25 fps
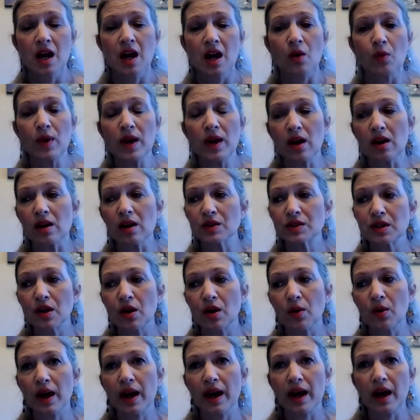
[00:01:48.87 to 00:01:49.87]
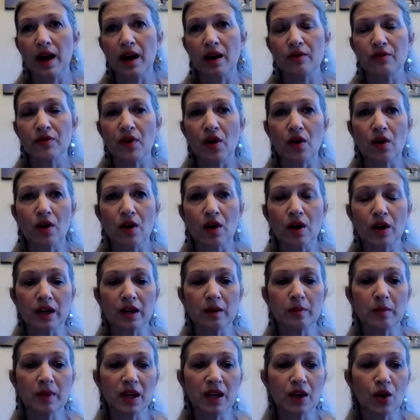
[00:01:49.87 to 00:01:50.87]
We also have our
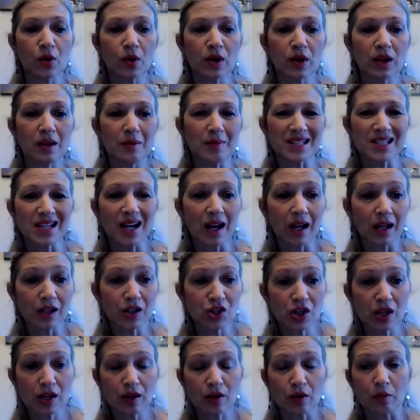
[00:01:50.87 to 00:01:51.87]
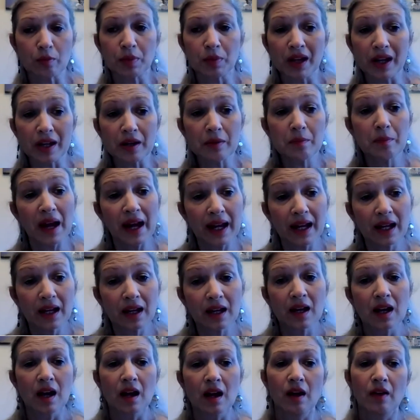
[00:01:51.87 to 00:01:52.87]
immunohematology or blood bank
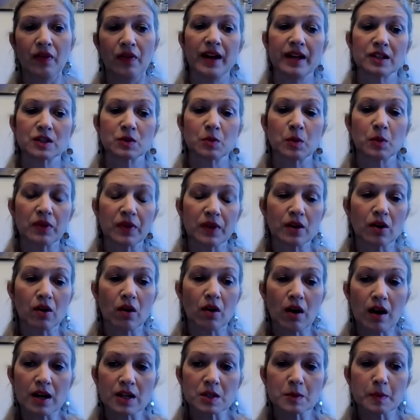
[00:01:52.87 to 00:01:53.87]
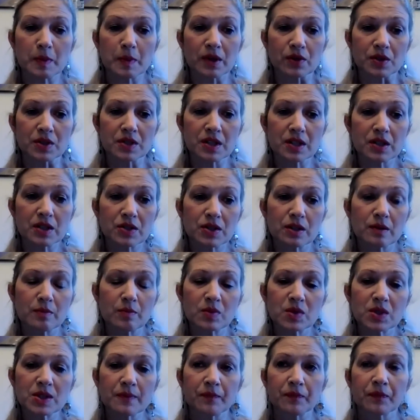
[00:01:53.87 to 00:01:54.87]
that's within our hospital
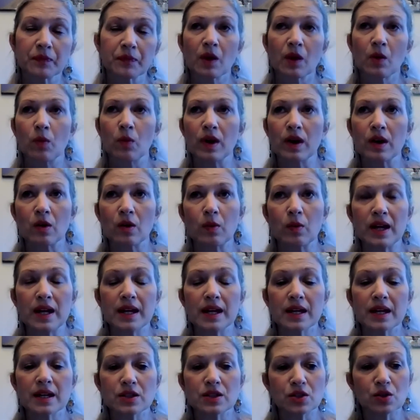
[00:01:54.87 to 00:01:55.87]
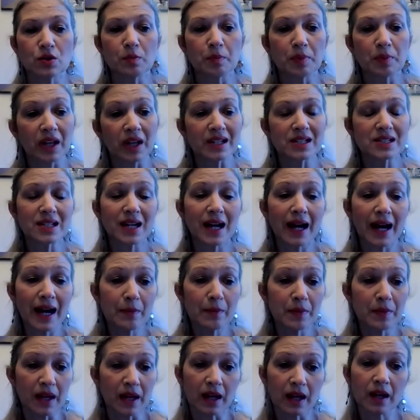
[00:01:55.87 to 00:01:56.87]
systems, where we can do blood
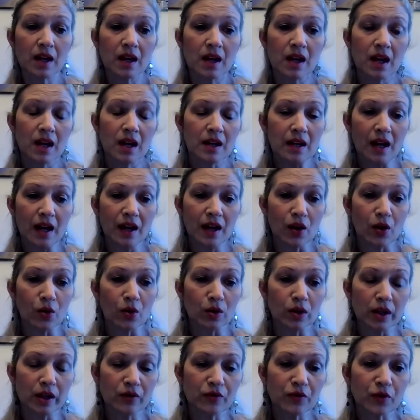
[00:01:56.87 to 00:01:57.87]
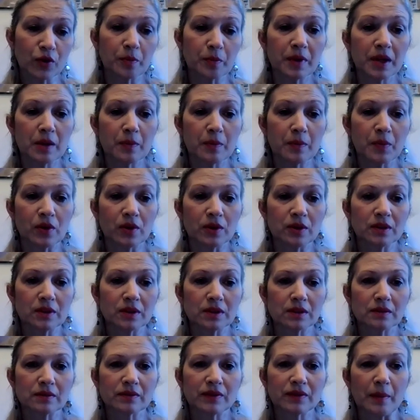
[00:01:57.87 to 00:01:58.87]
typing, not only for people
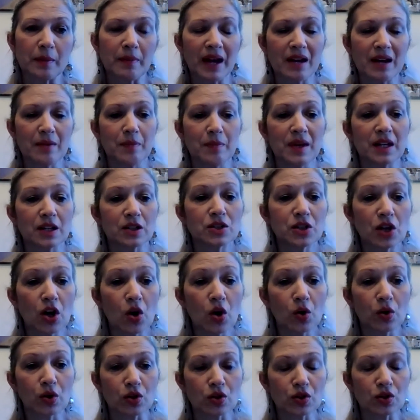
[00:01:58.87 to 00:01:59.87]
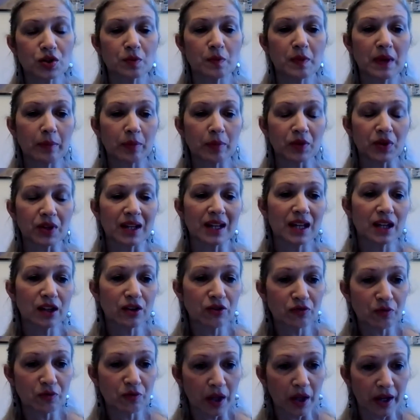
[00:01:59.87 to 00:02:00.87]
that might be a donor to be able to
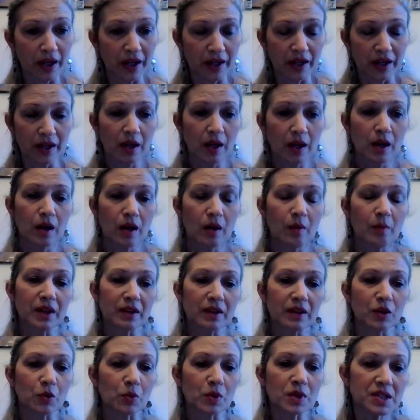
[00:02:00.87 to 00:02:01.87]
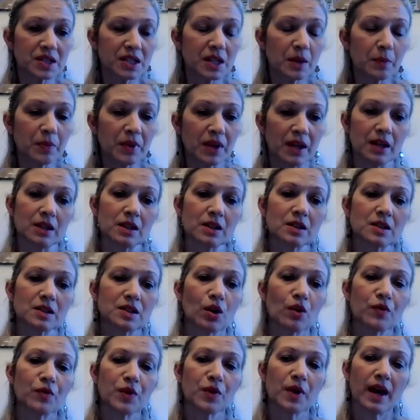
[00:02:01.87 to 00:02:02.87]
give blood, but the recipient.
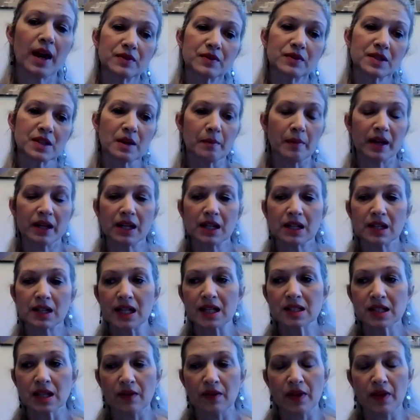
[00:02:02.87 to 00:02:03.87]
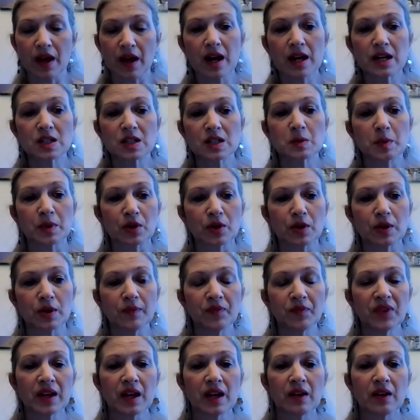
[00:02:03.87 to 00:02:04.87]
So if you somebody that's in the hospital
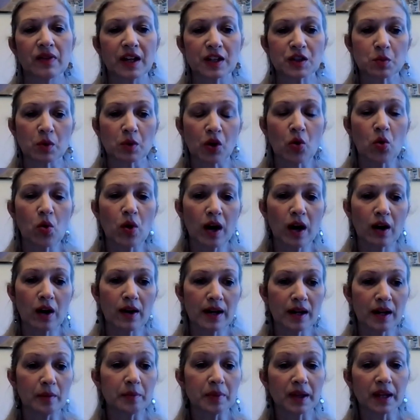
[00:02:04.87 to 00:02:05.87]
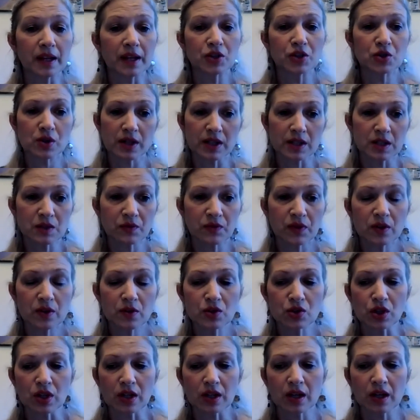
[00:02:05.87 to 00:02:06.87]
that's requiring a blood
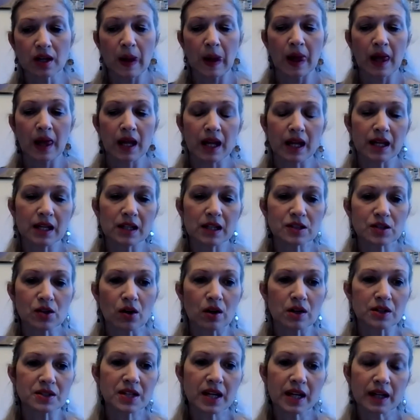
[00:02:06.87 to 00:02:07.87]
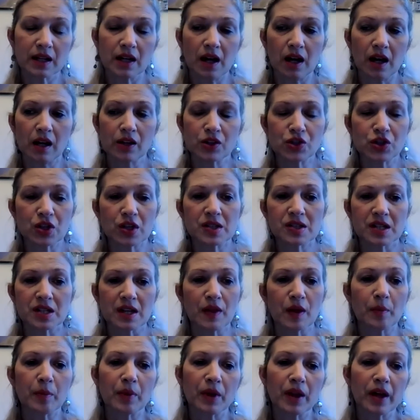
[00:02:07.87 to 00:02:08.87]
transfusion, it's our technologists in
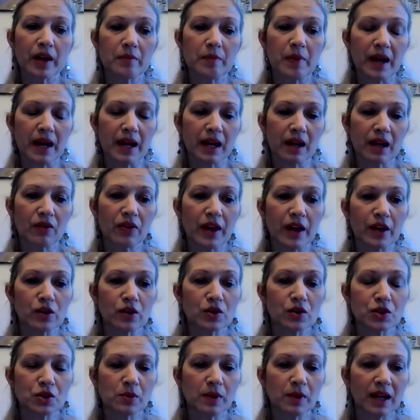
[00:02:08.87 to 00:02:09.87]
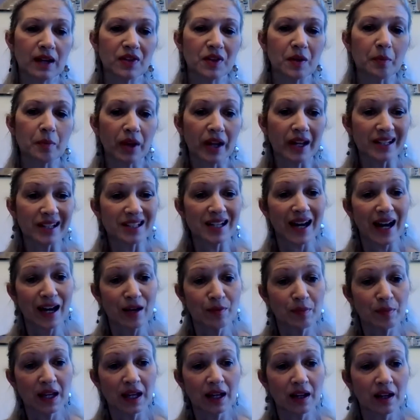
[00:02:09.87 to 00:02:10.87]
the blood bank that are doing the blood
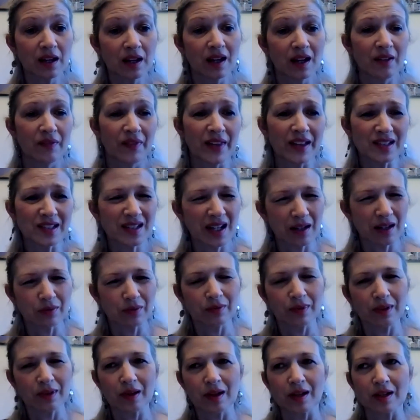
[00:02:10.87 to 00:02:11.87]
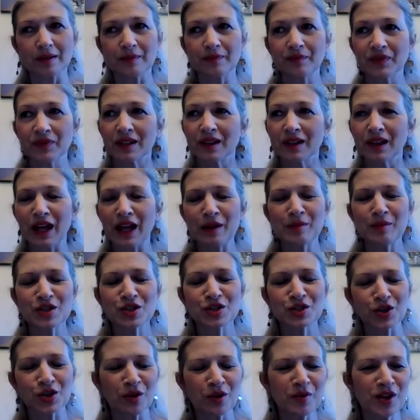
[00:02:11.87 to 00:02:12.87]
typing. That's kind of layman's
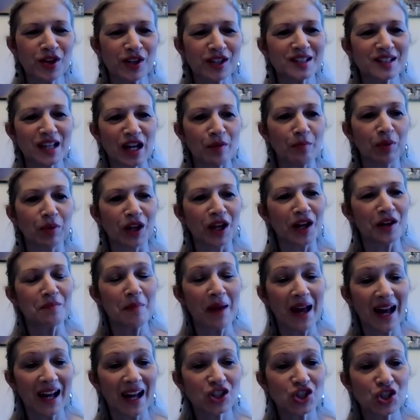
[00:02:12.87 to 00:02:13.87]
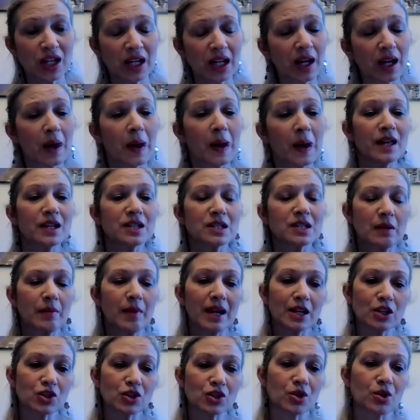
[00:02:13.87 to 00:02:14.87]
term, you could say blood matching, to
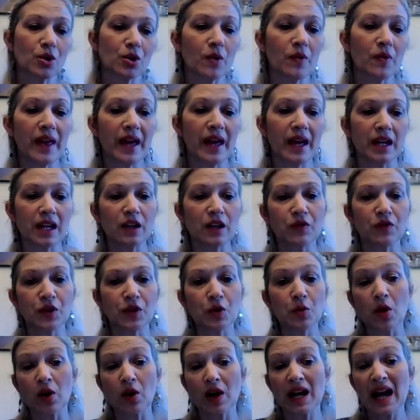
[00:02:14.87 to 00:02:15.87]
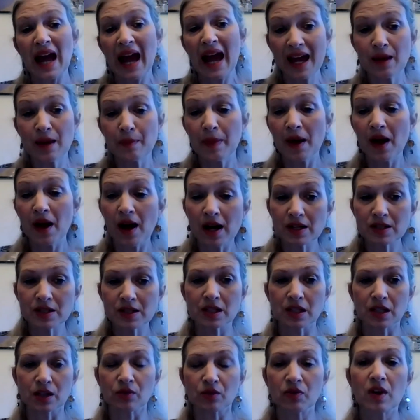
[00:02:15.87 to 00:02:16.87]
make sure that if you are an A
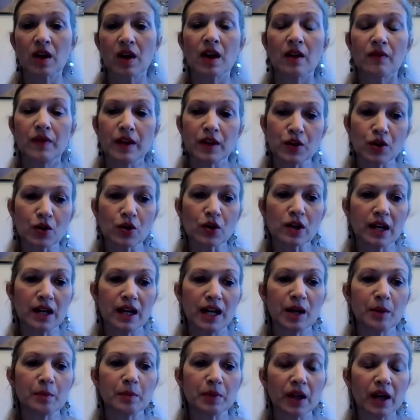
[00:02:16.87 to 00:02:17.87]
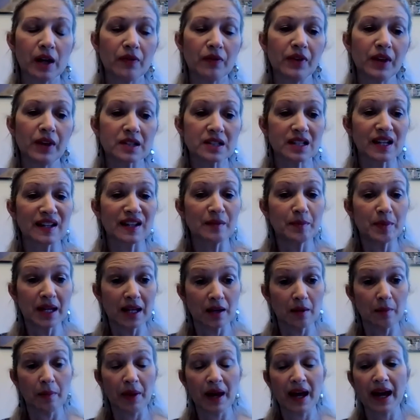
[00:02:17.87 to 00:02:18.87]
positive, that you're getting blood that's going to be
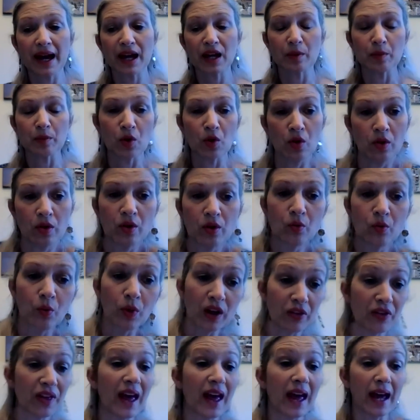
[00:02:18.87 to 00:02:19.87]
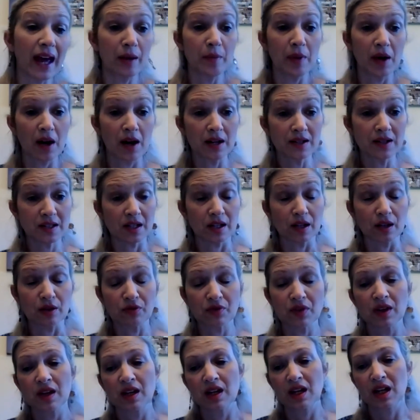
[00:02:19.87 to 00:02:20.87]
compatible with A positive.
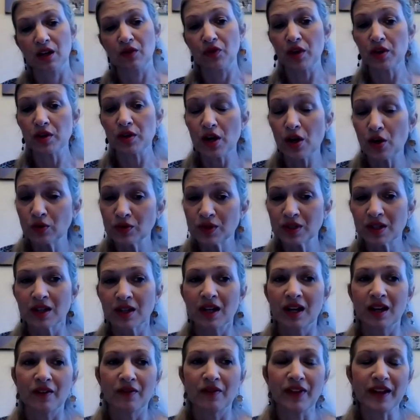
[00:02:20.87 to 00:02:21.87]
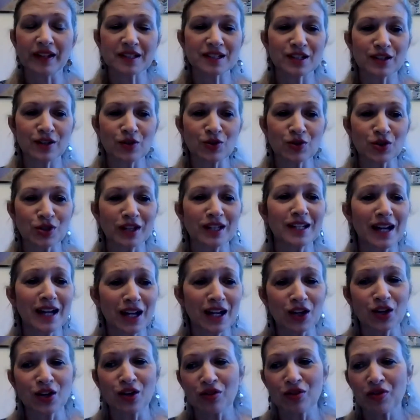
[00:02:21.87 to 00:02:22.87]
If you don't, that's usually not
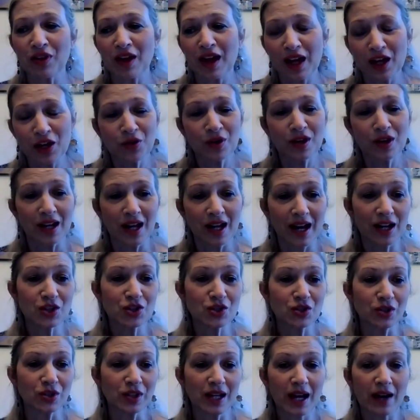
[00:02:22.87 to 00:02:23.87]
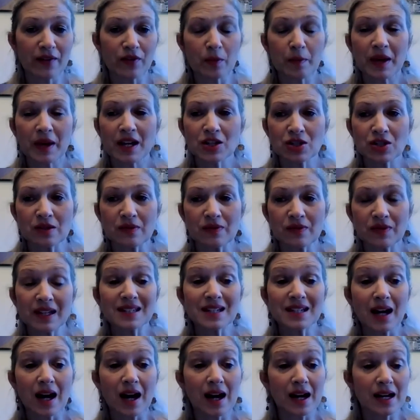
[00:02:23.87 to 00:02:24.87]
a good thing. You can actually have a patient that
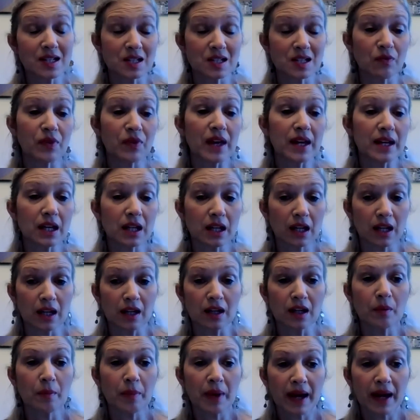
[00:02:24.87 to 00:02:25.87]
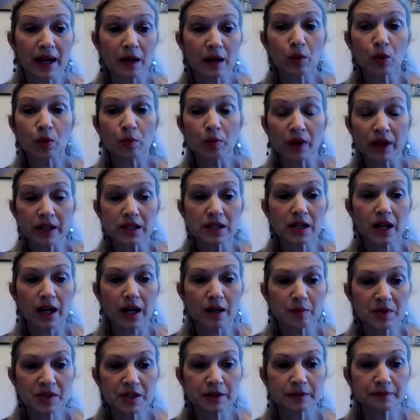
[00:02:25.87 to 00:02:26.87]
dies if they get incompatible blood
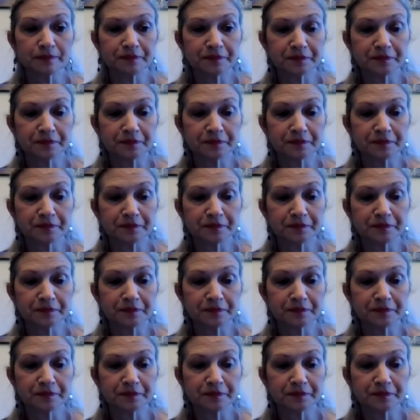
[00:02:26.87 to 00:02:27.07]
types.